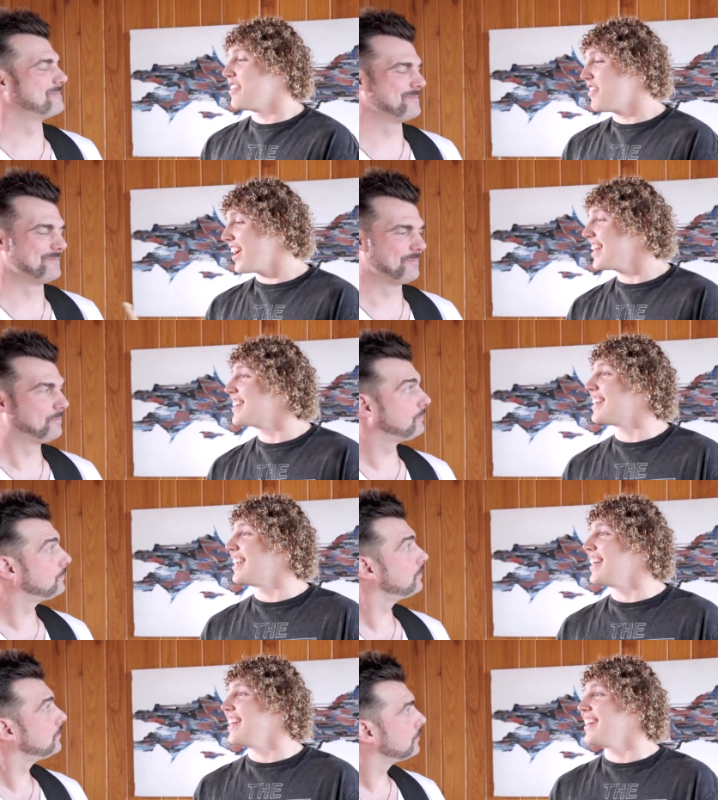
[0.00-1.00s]
Speaker 1: And if I get the
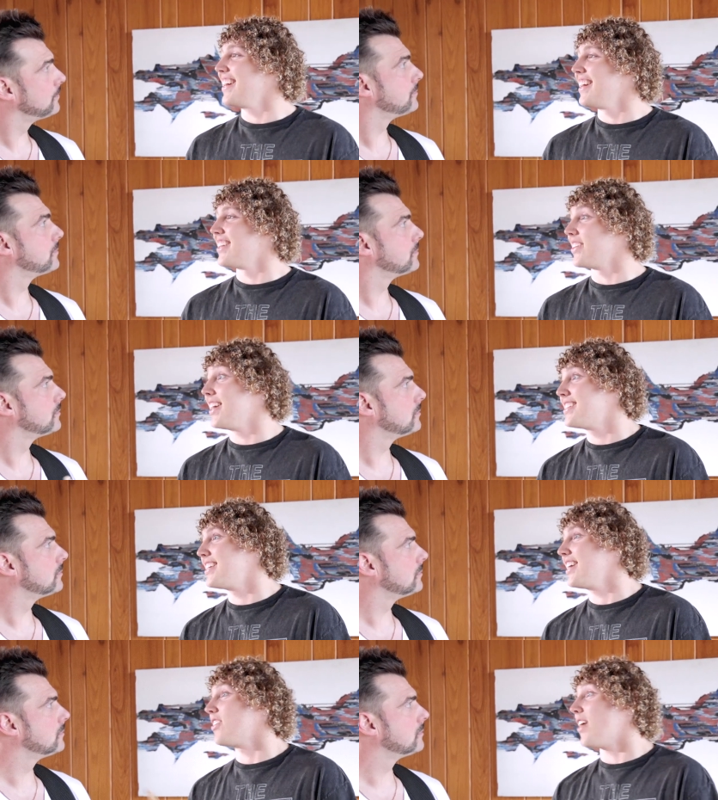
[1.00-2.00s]
gig, the lead
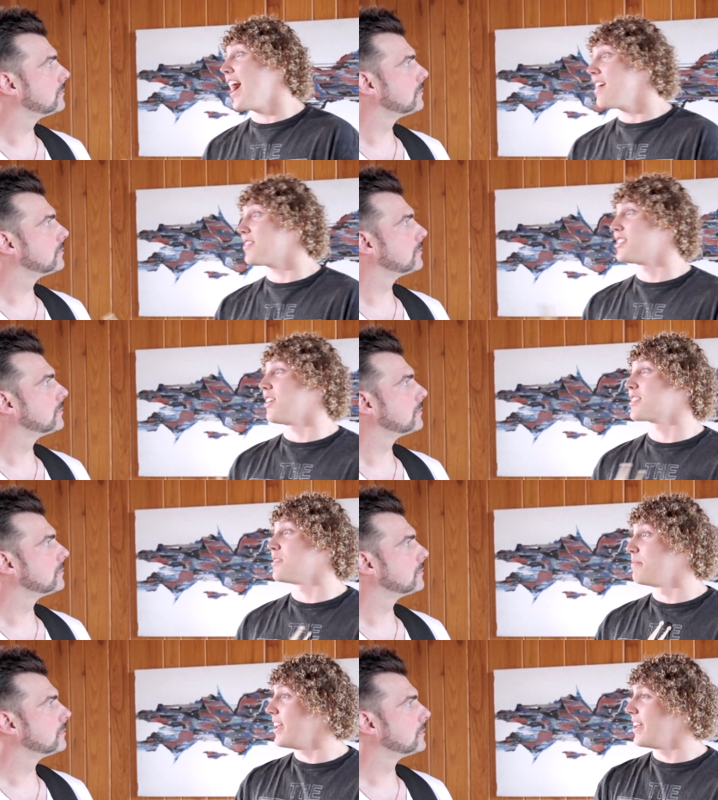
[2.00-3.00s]
singer will have to talk
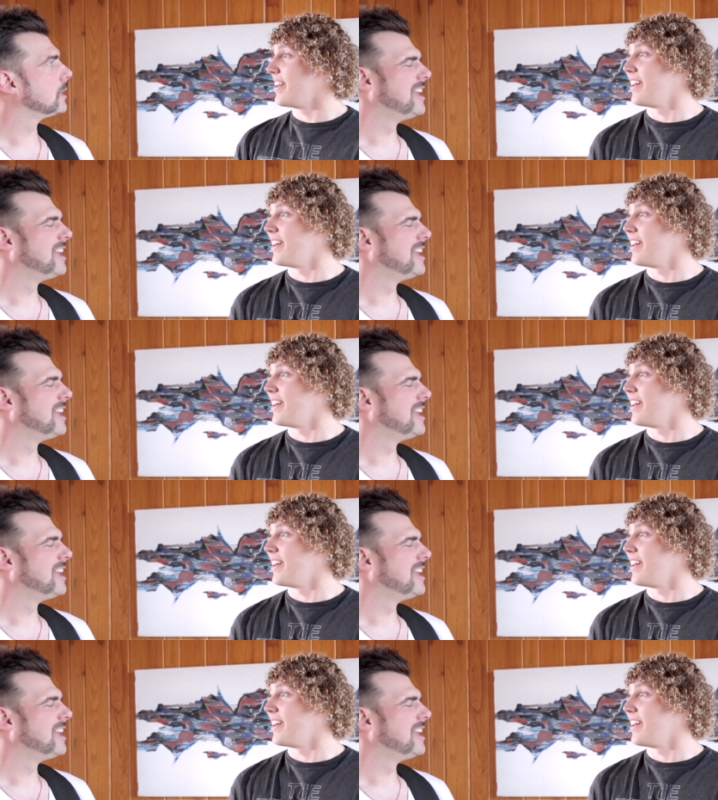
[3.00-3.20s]
to me.